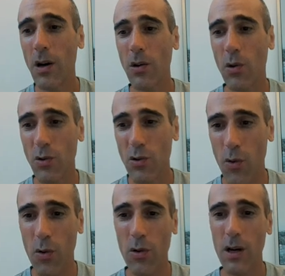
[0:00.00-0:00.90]

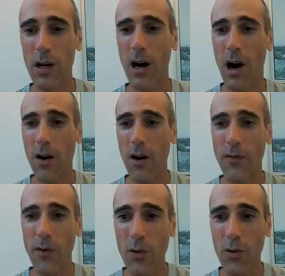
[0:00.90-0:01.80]
control
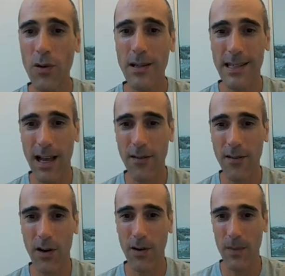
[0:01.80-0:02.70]
of your
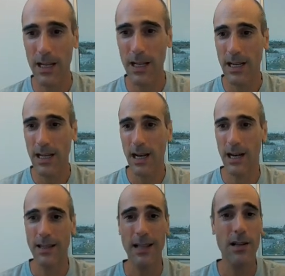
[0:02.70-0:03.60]
server
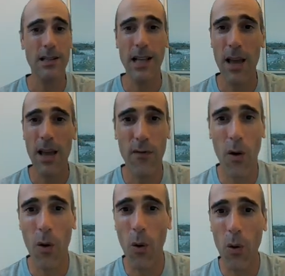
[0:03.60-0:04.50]
uh, that's the same
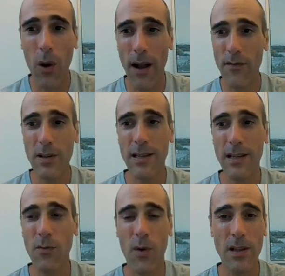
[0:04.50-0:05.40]
for all
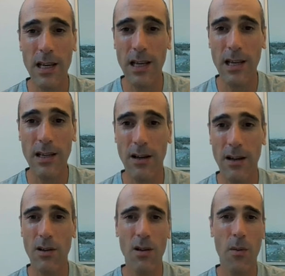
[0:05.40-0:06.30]
everything running
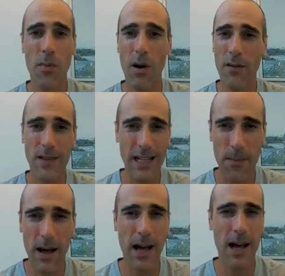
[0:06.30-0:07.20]
uh, the number of
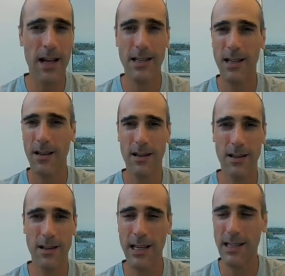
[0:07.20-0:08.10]
database
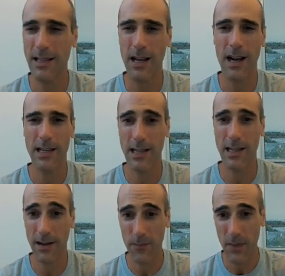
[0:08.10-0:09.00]
etc uh,
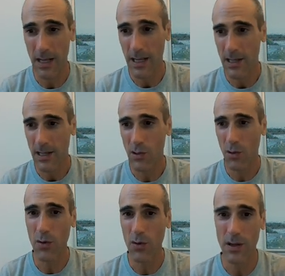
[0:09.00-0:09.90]
etc
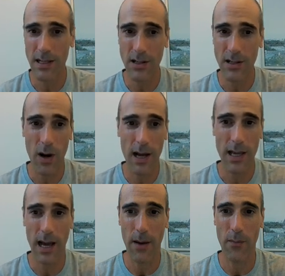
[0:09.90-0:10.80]
so that's
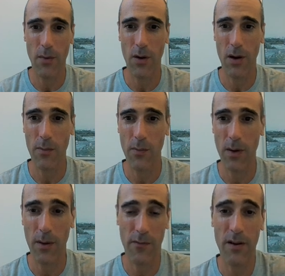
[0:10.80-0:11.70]
why I'm, um,
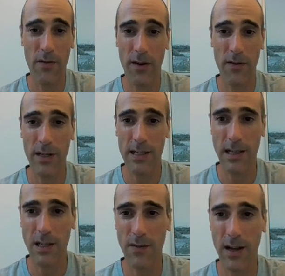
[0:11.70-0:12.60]
I'm very very very
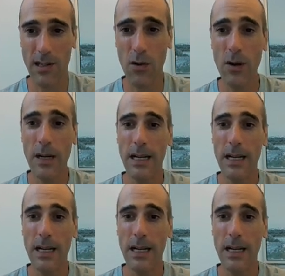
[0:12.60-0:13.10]
satisfied so